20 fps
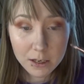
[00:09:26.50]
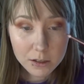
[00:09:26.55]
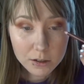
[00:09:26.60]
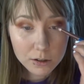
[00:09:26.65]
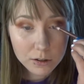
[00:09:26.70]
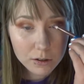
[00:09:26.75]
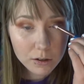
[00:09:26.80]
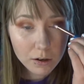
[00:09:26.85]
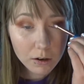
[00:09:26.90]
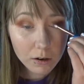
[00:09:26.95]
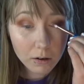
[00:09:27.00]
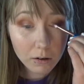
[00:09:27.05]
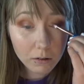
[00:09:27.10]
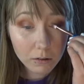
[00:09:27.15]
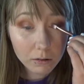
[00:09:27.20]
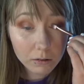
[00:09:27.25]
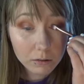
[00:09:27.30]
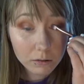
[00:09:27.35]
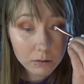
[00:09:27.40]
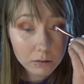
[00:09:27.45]

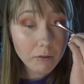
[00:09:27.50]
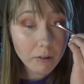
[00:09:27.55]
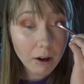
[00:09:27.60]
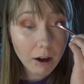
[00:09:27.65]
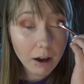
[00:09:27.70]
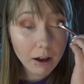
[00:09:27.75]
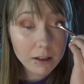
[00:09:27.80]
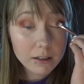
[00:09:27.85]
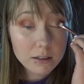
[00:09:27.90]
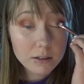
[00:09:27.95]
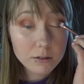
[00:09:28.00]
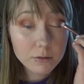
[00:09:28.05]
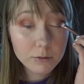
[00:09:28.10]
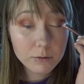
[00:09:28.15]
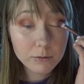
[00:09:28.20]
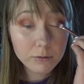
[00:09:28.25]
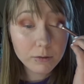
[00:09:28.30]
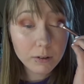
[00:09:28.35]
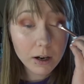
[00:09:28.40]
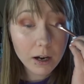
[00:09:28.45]
So that's
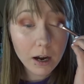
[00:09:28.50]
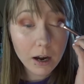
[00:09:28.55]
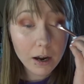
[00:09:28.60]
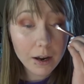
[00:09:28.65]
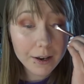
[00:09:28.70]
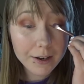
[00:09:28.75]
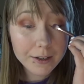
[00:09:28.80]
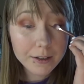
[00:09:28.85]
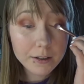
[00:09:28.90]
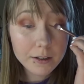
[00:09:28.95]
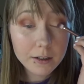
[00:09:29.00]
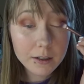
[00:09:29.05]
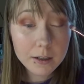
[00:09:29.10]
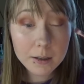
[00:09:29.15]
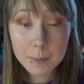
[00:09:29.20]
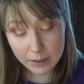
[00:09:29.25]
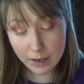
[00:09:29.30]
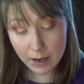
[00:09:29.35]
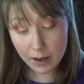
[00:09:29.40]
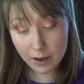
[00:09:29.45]
fun.
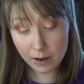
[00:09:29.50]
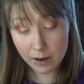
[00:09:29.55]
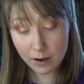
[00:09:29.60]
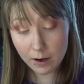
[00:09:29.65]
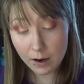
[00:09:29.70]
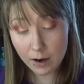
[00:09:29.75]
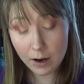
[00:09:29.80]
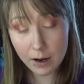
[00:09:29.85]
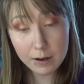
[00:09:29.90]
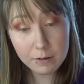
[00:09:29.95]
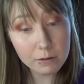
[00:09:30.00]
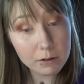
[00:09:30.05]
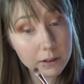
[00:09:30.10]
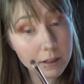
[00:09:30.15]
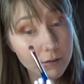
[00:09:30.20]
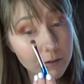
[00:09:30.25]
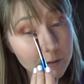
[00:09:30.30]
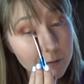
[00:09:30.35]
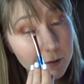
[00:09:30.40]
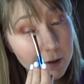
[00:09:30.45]
Yeah, I will
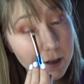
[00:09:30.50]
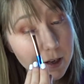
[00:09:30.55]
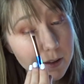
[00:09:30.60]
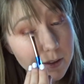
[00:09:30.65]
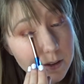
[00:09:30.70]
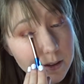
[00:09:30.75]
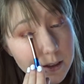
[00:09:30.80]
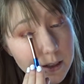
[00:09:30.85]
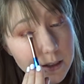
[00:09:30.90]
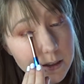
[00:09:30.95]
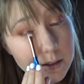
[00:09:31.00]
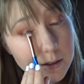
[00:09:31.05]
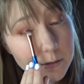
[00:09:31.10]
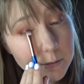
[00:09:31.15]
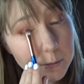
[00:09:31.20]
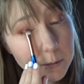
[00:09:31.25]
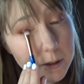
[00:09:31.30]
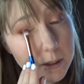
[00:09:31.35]
never forget the taste of